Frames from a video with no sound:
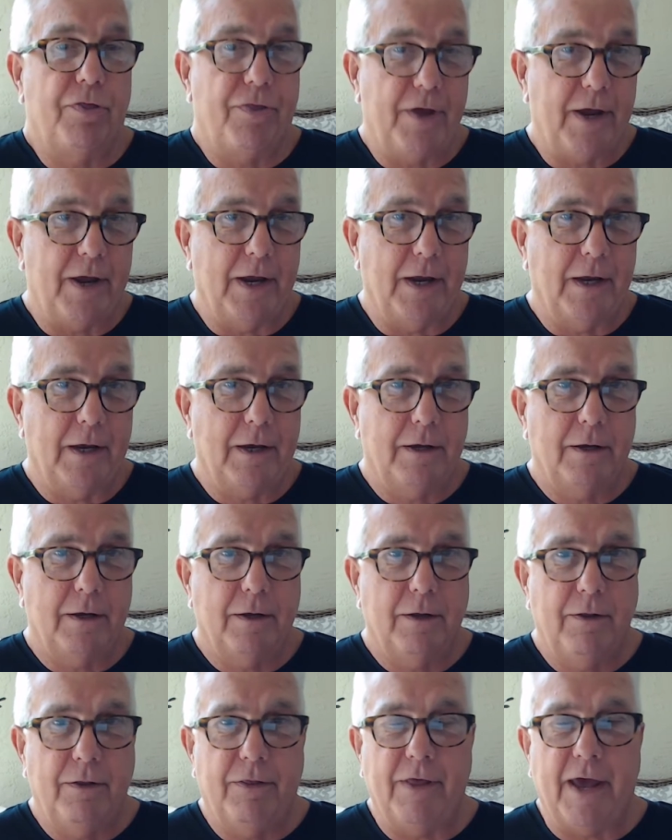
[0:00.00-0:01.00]
think
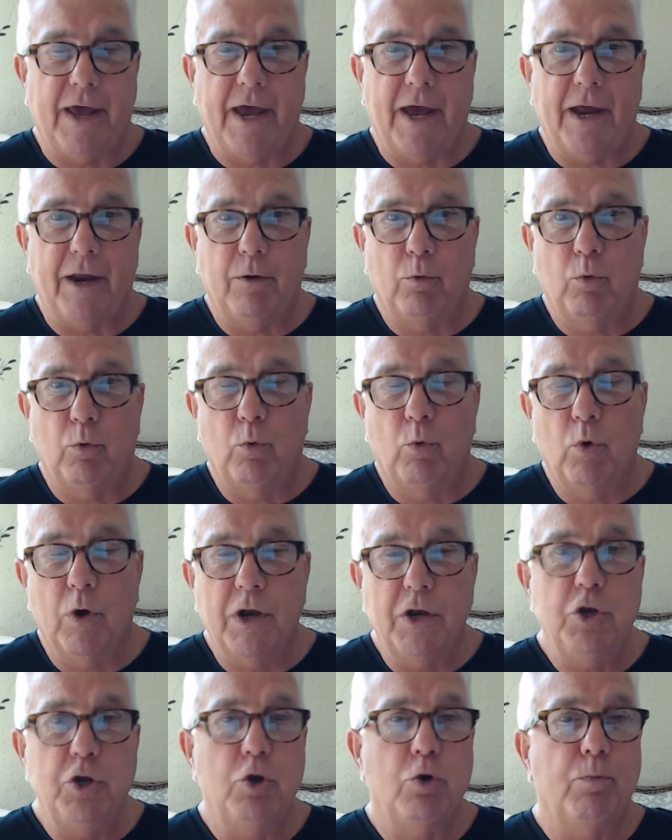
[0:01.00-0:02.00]
that
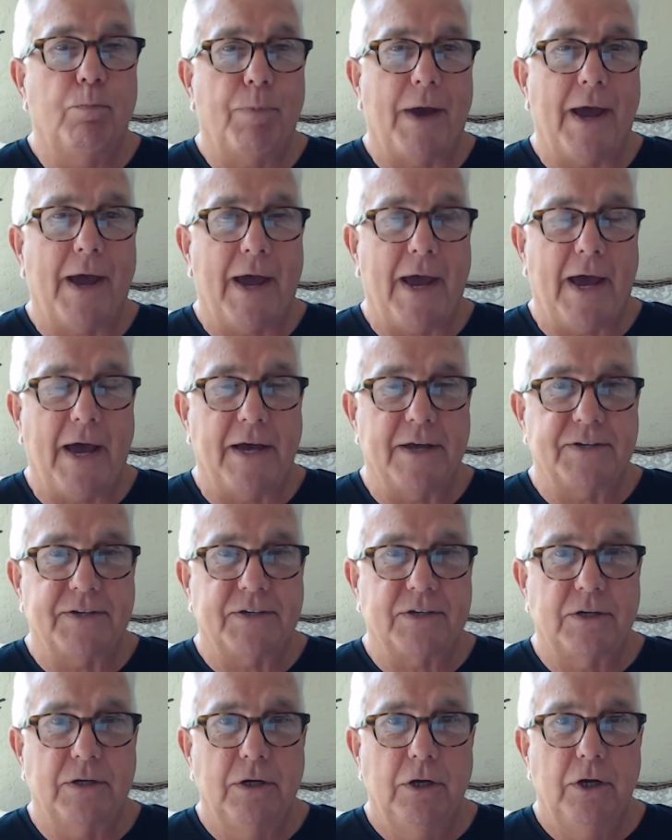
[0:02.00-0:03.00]
when you
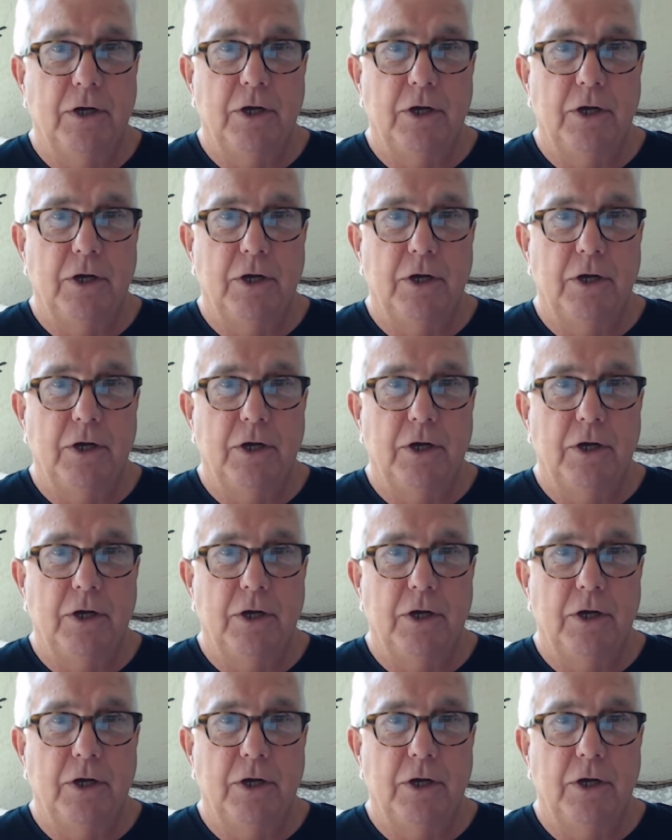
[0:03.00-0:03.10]
pass,